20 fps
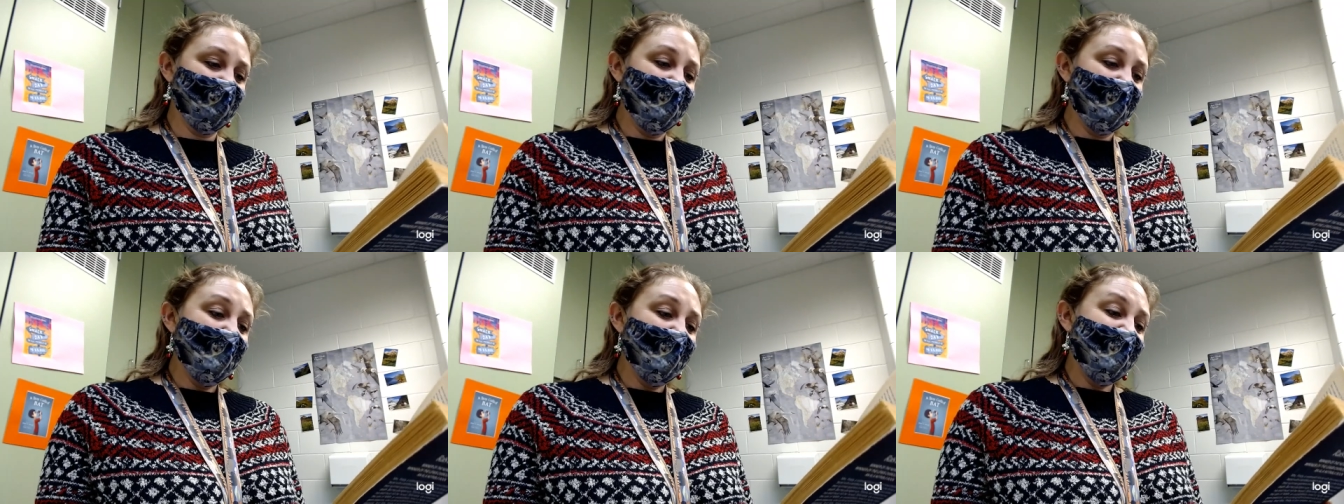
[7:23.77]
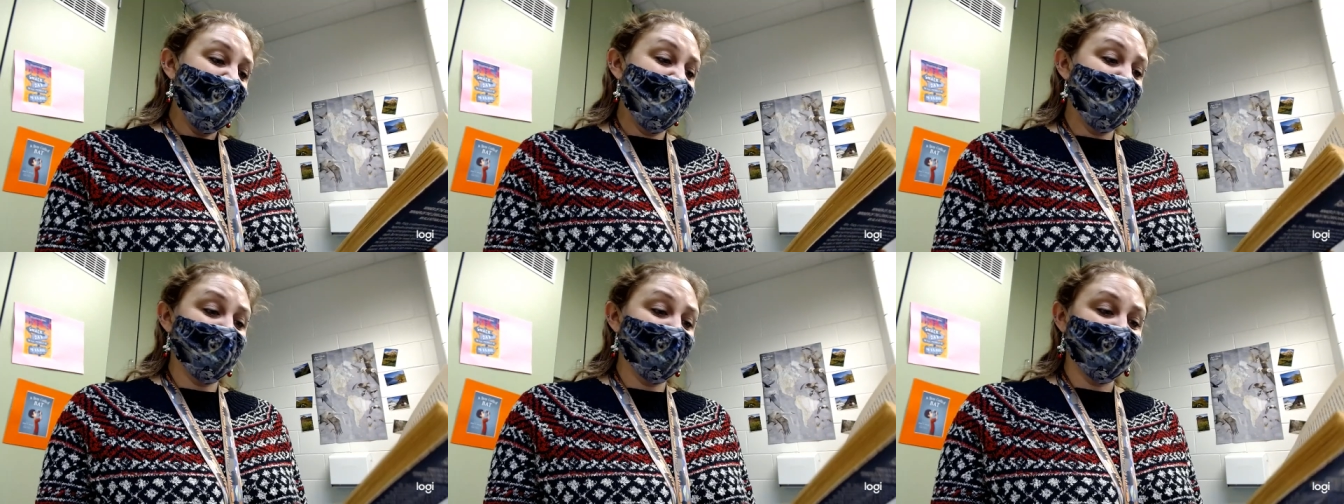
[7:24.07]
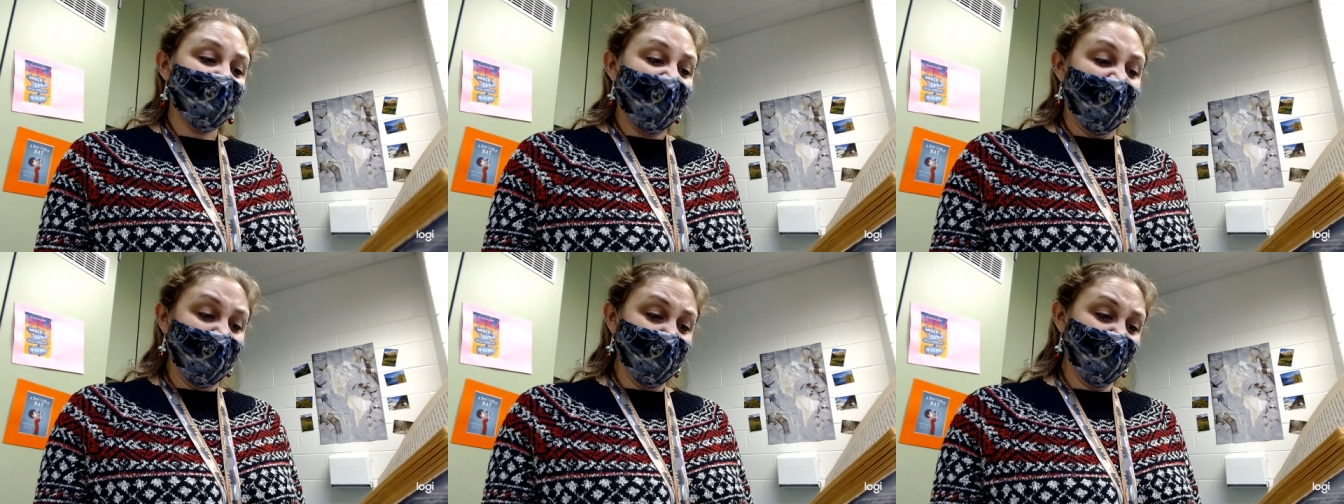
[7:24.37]
and
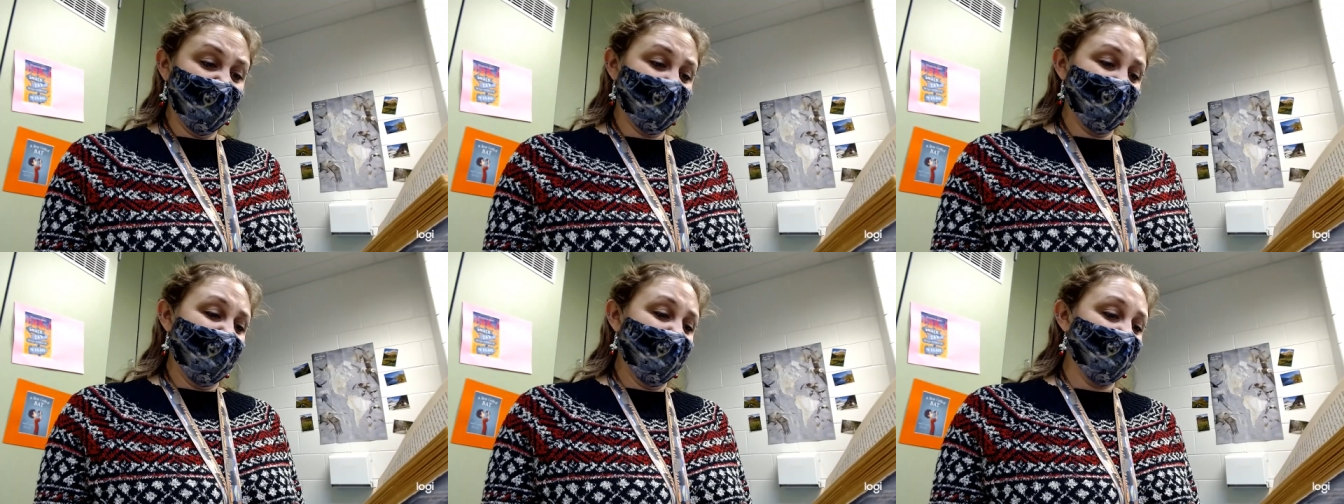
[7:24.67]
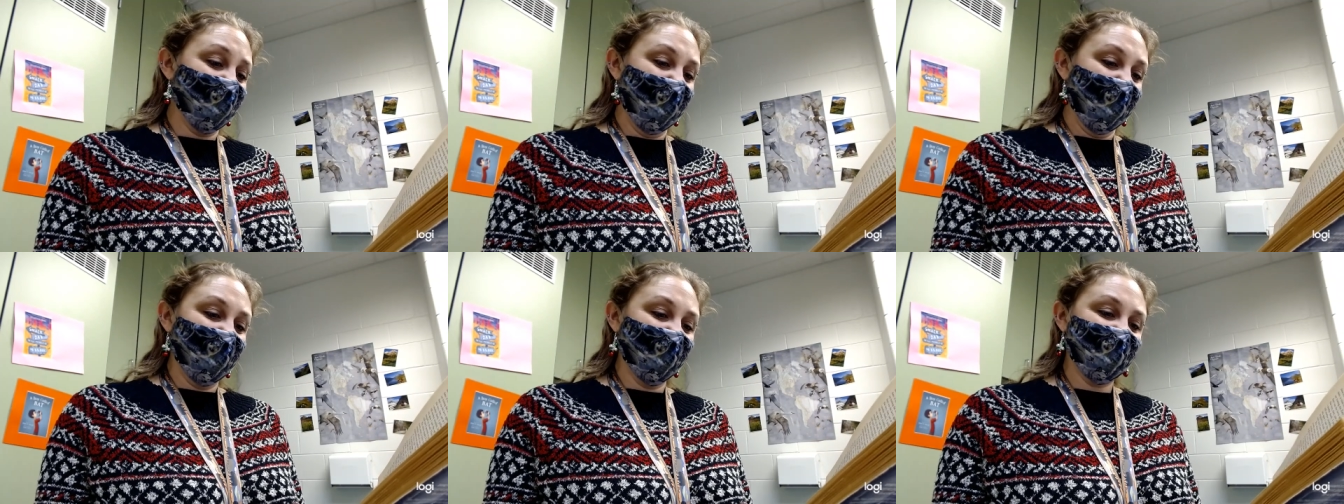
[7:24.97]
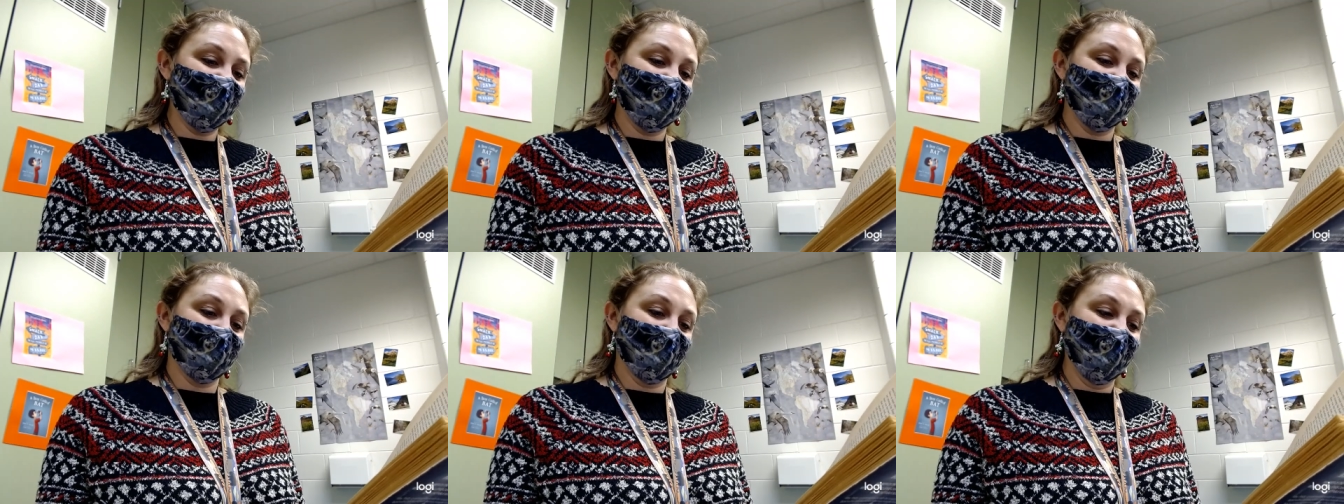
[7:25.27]
run with my brother to the
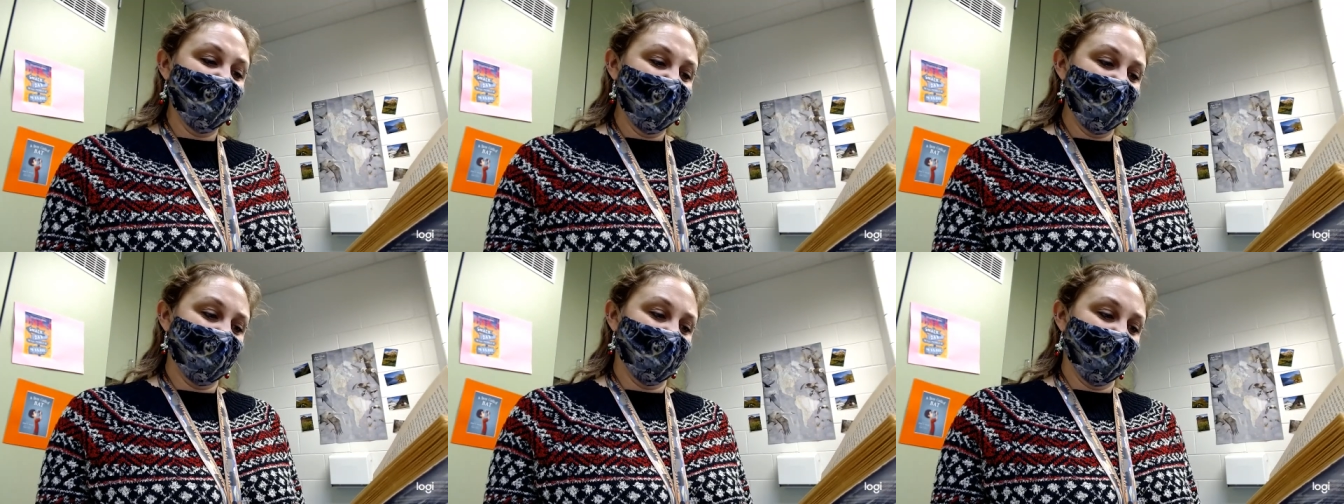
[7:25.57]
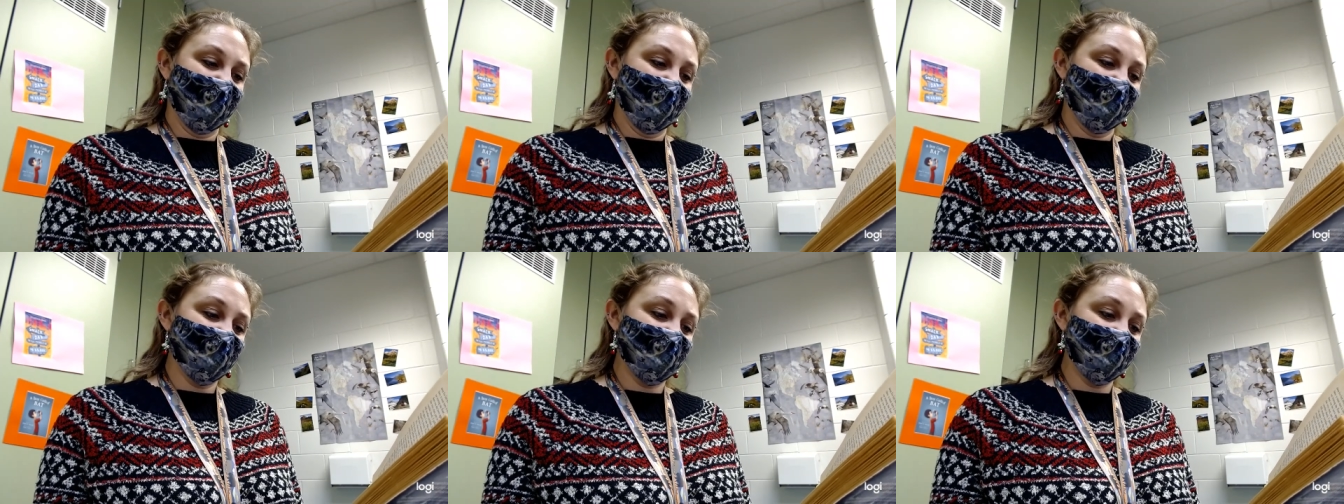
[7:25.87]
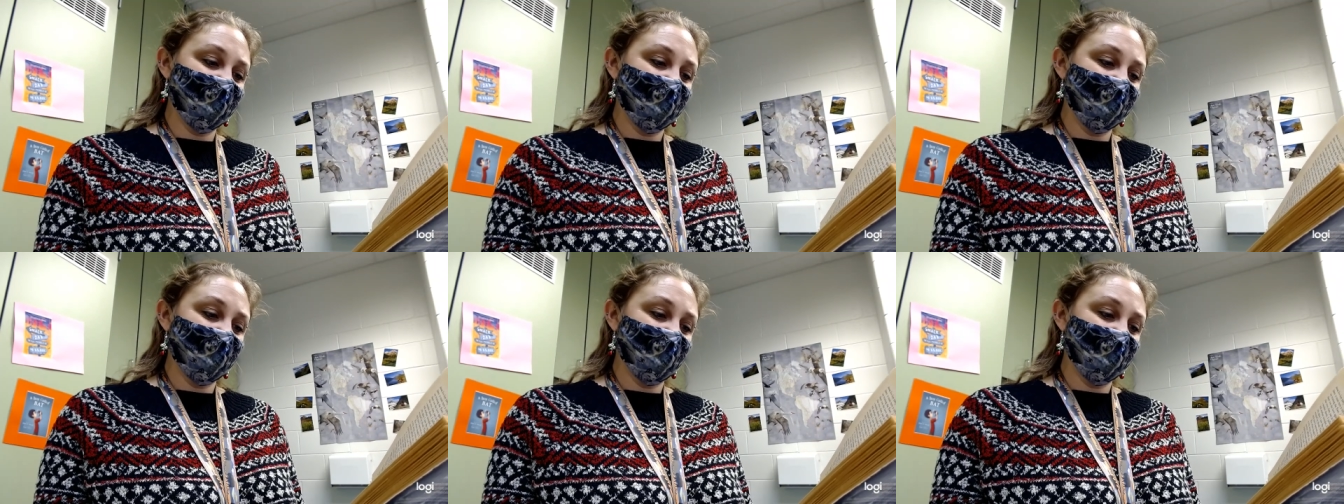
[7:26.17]
marketplace.